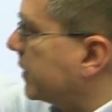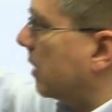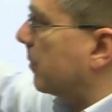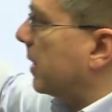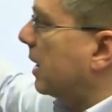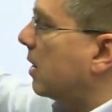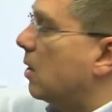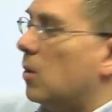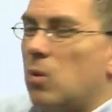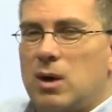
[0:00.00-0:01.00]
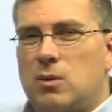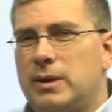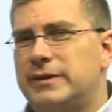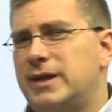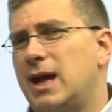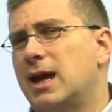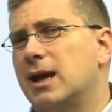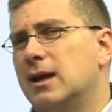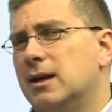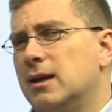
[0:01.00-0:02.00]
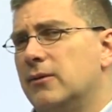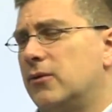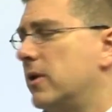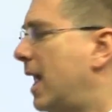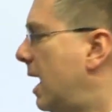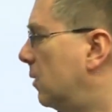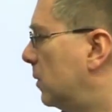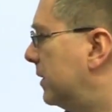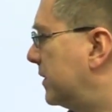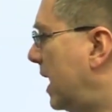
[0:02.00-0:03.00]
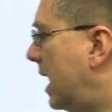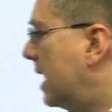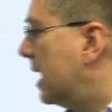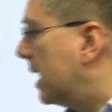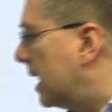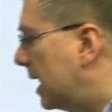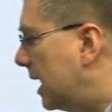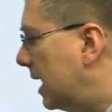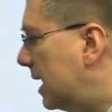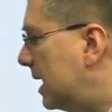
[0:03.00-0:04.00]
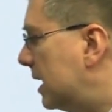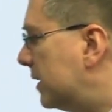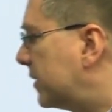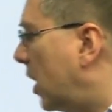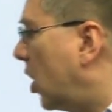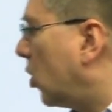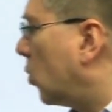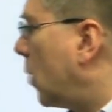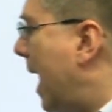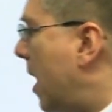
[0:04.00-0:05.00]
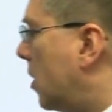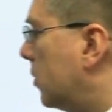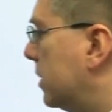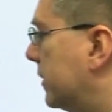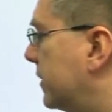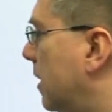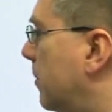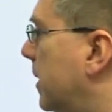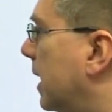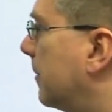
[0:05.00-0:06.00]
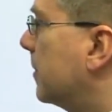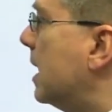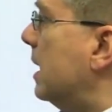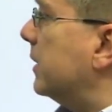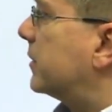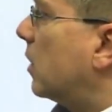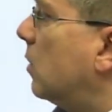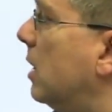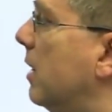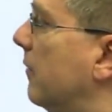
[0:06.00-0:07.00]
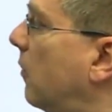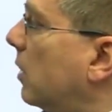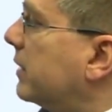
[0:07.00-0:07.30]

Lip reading: something, what do we say? For that, we say it is around something. So, For